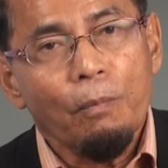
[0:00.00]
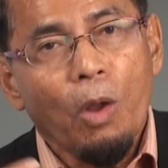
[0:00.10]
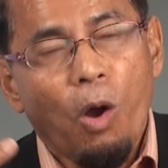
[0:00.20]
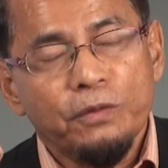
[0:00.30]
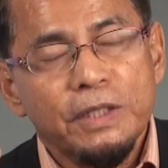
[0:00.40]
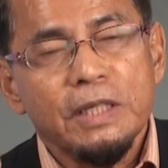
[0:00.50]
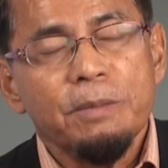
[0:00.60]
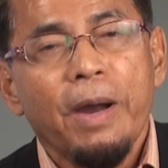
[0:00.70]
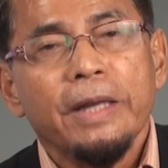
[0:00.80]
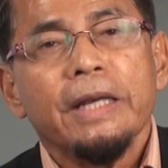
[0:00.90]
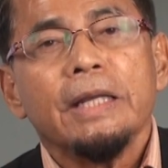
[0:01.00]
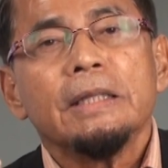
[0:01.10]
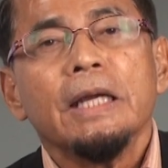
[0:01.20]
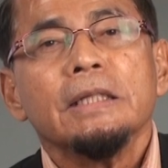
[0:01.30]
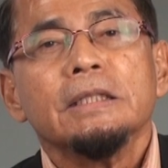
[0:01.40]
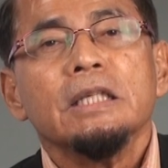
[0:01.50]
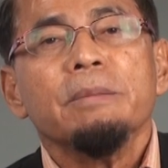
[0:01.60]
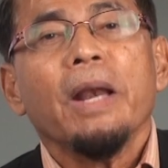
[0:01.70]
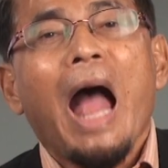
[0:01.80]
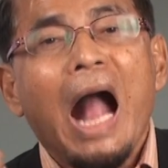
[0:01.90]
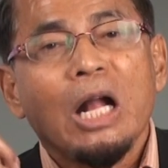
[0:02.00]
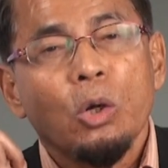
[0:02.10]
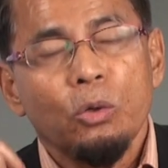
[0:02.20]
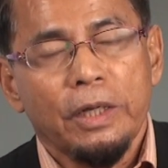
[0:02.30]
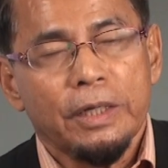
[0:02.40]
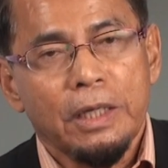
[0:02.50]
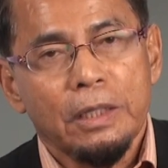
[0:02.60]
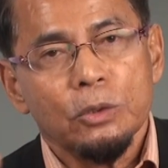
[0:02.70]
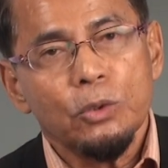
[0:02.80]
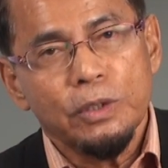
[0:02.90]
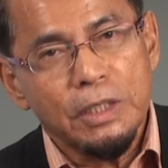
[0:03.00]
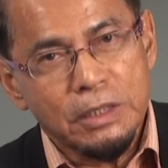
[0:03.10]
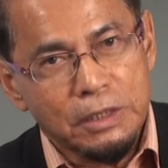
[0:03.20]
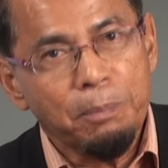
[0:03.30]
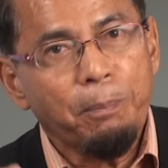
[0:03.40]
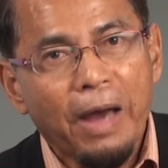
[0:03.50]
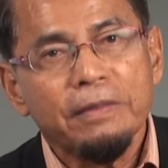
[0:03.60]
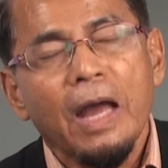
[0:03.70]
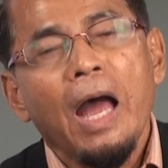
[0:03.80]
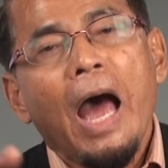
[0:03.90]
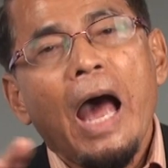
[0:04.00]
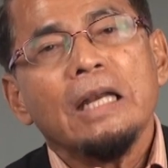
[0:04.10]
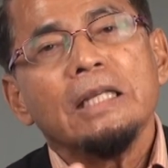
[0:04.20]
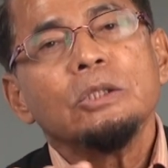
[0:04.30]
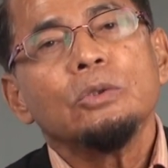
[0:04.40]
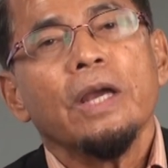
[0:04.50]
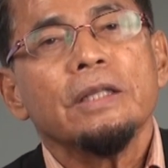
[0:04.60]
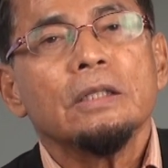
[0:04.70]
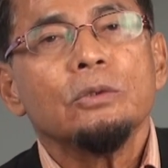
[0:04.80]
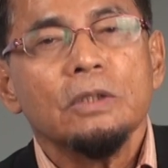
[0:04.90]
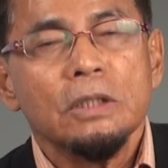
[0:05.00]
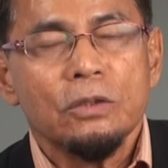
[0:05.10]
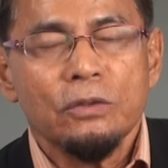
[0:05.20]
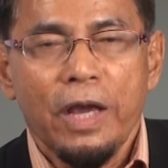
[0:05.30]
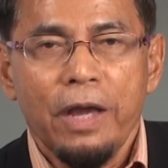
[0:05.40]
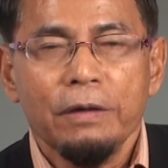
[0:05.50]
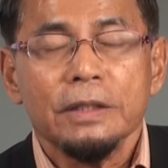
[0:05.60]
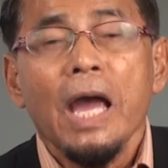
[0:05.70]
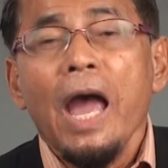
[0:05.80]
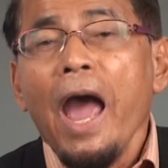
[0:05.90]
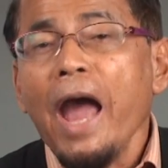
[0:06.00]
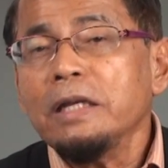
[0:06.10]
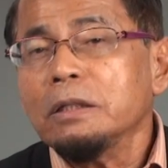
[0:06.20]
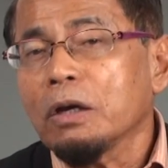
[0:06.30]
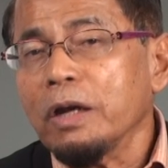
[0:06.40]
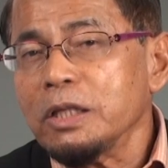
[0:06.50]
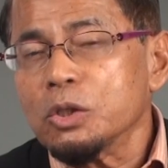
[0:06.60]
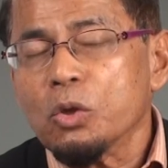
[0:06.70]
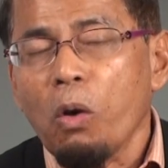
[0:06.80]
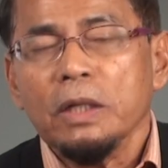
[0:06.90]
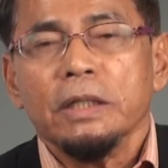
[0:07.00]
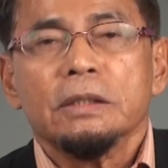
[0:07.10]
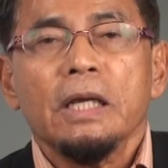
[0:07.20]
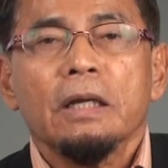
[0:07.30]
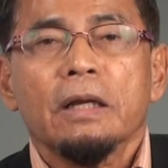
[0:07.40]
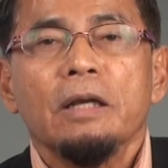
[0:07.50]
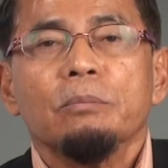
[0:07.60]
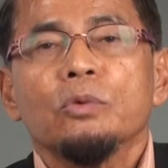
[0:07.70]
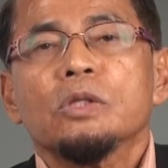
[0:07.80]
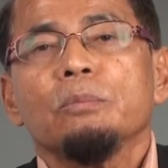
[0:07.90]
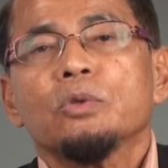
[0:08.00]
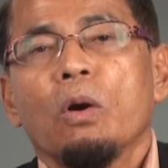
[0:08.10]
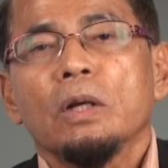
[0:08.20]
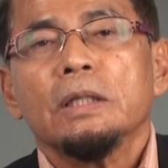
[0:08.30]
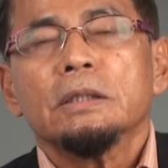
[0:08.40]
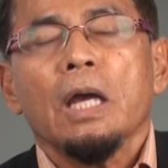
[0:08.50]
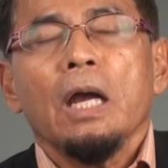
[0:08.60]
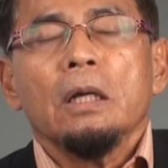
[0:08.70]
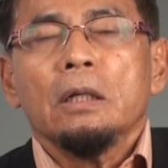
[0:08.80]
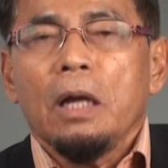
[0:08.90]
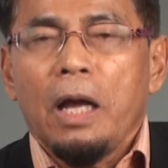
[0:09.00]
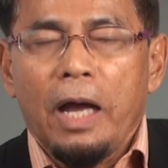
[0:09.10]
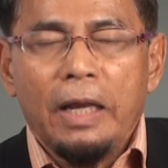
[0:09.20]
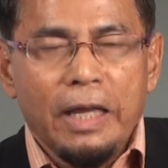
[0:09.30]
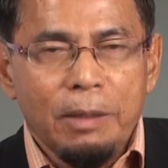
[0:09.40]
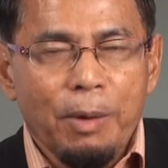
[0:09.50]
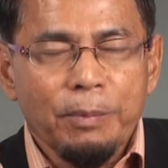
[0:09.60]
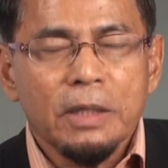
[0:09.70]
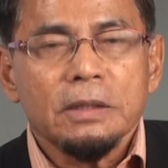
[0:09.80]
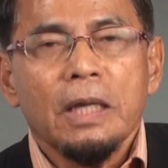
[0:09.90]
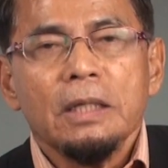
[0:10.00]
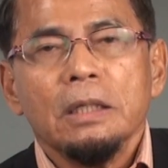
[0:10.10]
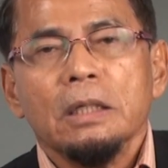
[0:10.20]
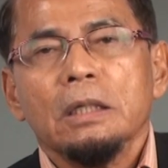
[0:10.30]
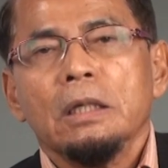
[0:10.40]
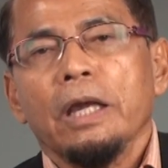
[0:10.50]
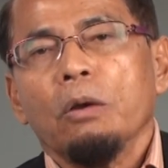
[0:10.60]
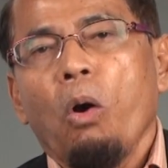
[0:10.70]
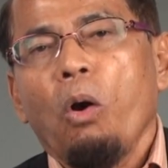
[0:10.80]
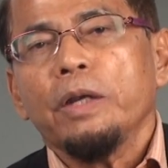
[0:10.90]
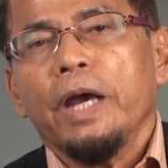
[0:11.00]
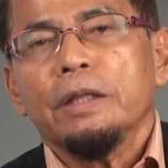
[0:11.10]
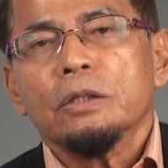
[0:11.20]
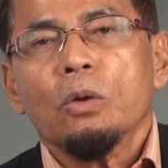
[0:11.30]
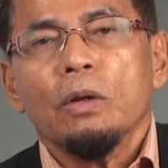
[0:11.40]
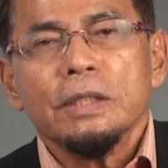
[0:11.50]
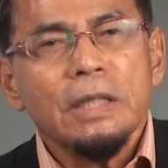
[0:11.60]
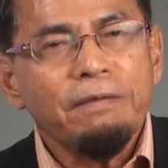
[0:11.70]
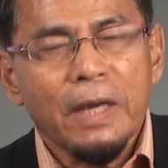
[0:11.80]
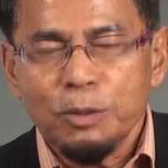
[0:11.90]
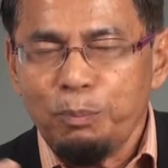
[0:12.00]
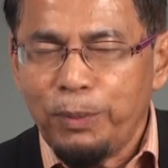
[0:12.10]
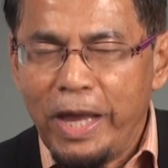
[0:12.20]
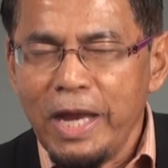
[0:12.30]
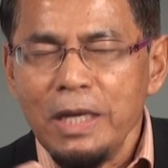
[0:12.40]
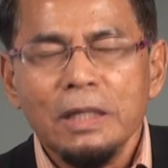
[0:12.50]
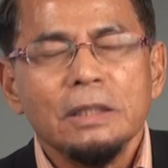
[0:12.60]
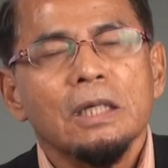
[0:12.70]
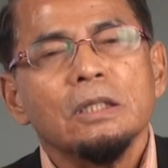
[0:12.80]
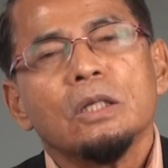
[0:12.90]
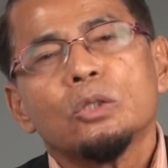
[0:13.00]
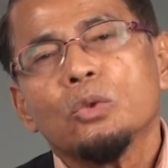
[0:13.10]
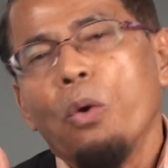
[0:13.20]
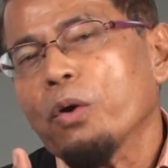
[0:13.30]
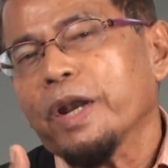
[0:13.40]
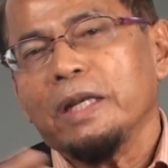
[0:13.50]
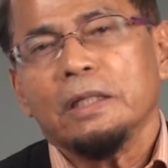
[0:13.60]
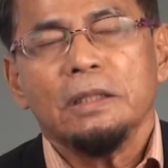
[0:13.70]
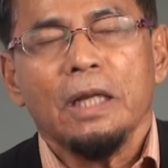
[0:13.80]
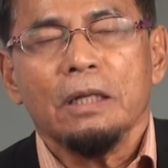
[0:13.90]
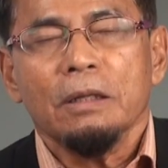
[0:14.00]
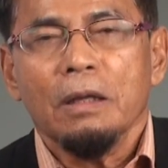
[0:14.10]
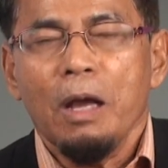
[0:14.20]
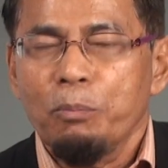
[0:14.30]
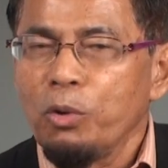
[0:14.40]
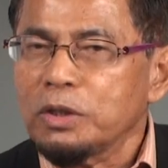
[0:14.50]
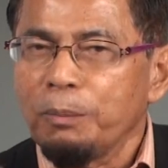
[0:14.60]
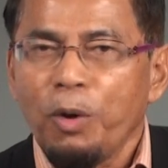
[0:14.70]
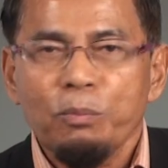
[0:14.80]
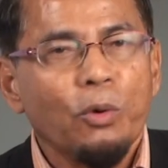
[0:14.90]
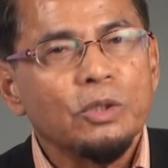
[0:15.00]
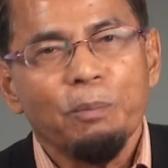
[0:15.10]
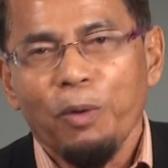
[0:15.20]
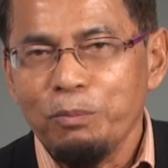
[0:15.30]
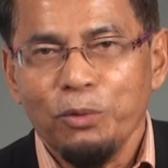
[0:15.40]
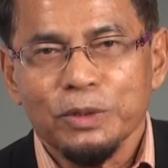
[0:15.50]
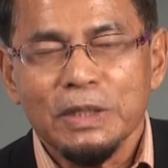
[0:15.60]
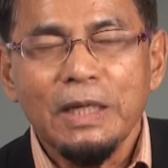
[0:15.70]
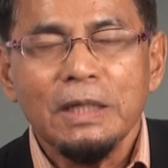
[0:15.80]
of this iman, and the third is iman haqqul yakin. So these 3 paths are linked together to these 3 areas. And great scholars, great Muslim scholars like Imam Ghazali and all the other scholars, they have explained this in so great detail, books upon books upon books,